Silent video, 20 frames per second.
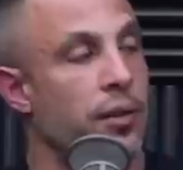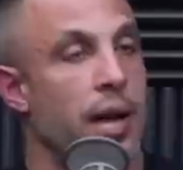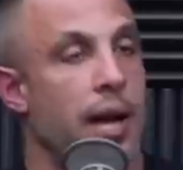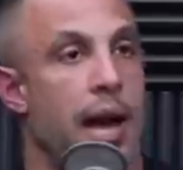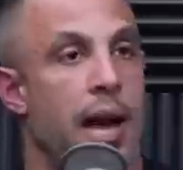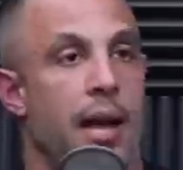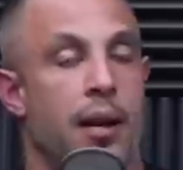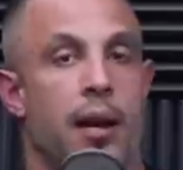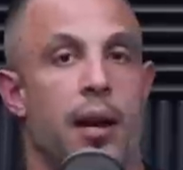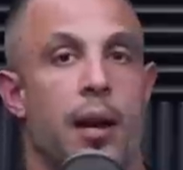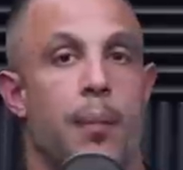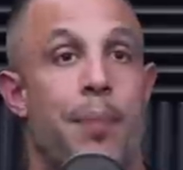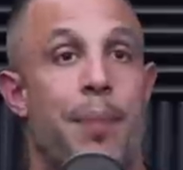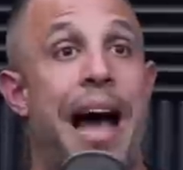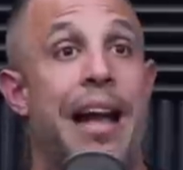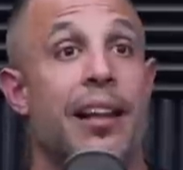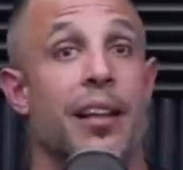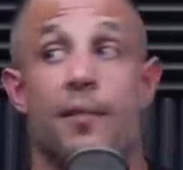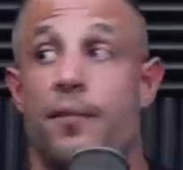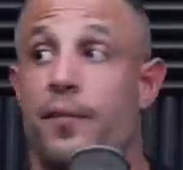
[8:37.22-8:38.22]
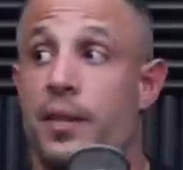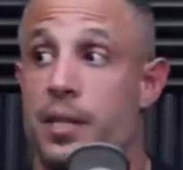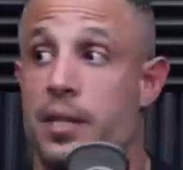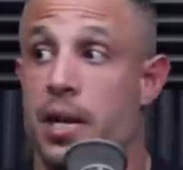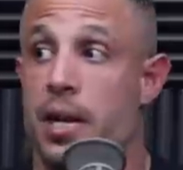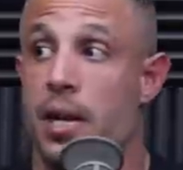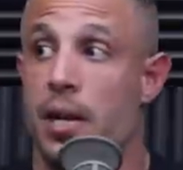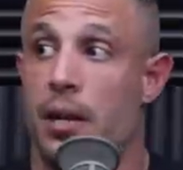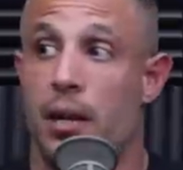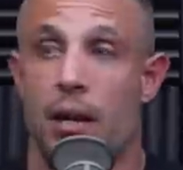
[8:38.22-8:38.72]
that uh, palate
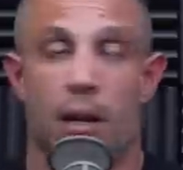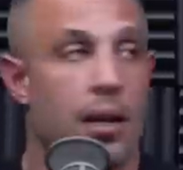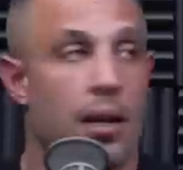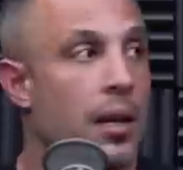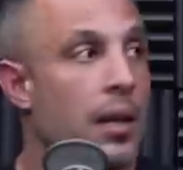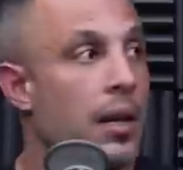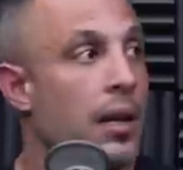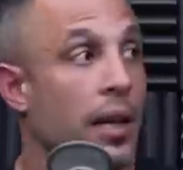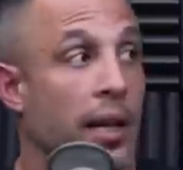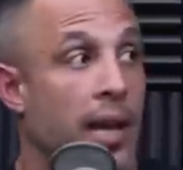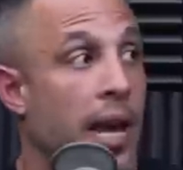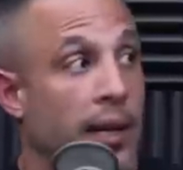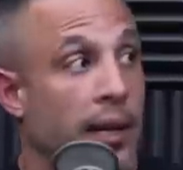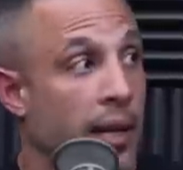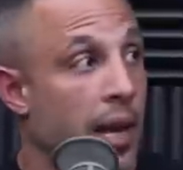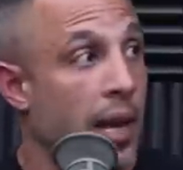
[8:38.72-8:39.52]
fatigue, kicked